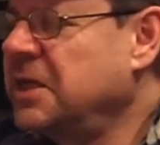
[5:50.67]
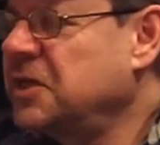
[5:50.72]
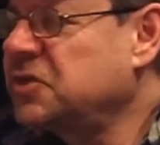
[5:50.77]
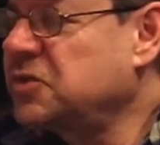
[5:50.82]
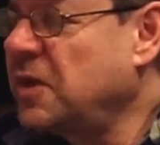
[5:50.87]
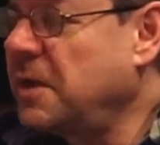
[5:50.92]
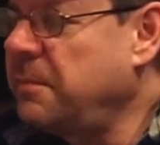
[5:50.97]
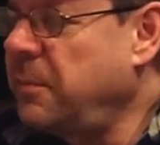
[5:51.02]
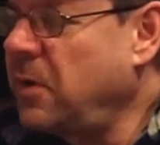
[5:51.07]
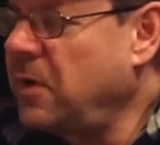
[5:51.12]

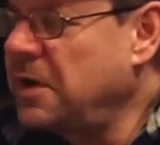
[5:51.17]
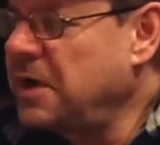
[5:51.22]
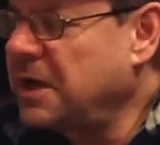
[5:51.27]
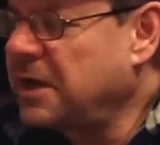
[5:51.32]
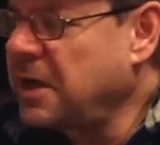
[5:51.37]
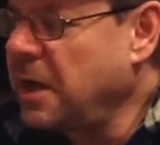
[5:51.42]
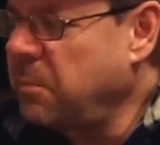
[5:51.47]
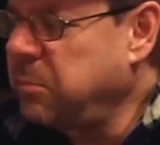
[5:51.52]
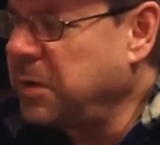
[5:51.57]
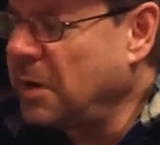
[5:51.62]
So I bought
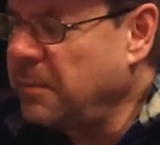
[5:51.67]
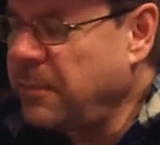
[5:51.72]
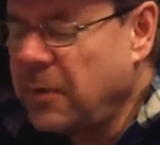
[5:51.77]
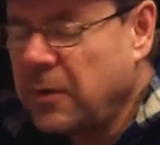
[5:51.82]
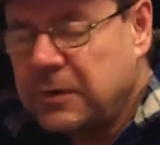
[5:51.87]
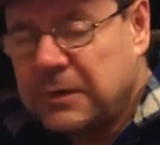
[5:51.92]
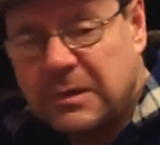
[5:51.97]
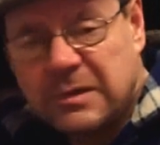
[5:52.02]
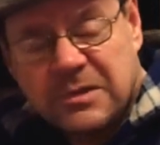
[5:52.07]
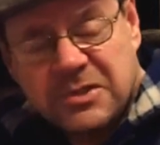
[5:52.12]
a couple of
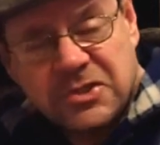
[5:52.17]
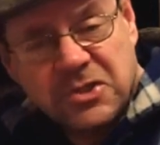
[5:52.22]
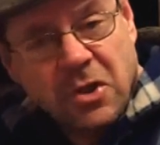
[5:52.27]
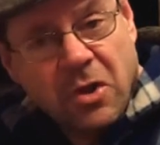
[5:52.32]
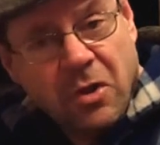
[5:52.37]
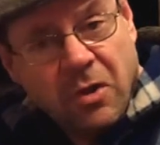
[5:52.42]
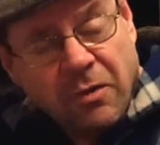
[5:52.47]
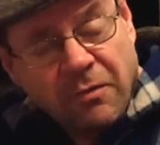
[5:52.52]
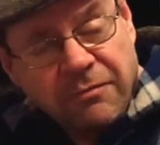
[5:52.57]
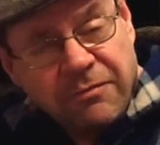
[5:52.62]
bottles
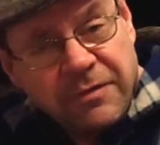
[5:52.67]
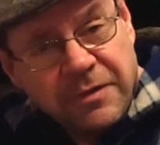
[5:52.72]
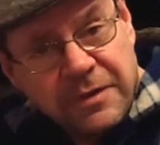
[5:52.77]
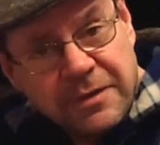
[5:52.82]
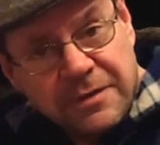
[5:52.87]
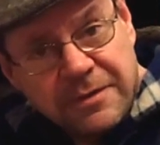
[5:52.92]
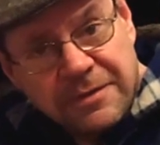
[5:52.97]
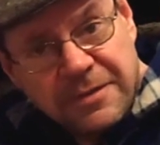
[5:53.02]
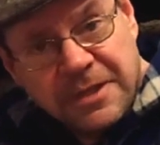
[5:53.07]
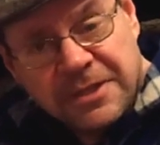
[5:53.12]
of
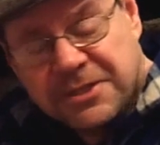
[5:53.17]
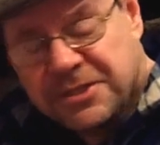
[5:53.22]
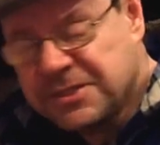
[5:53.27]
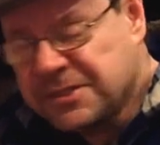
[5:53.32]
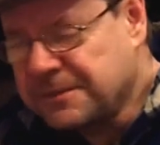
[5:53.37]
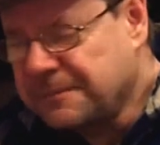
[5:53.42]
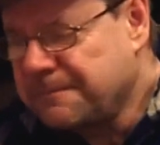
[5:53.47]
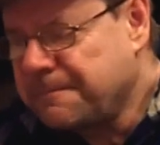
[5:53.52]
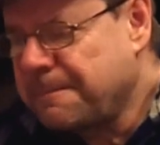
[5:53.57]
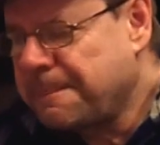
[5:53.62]

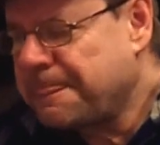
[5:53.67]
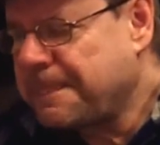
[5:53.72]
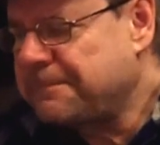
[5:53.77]
this.